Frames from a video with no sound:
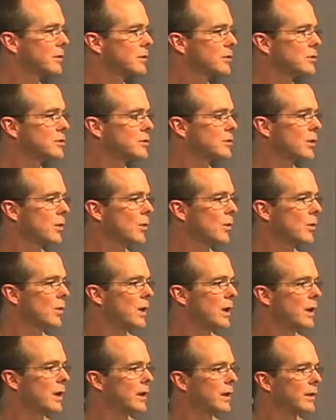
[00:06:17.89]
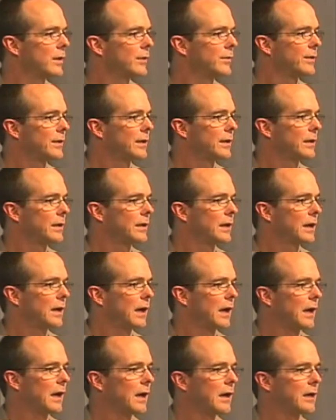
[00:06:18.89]
So the
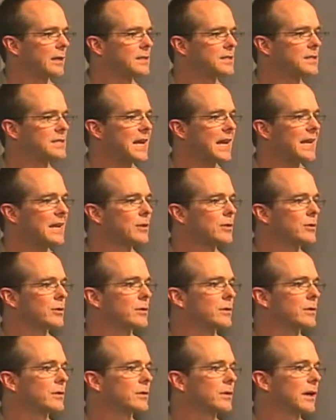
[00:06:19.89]
standard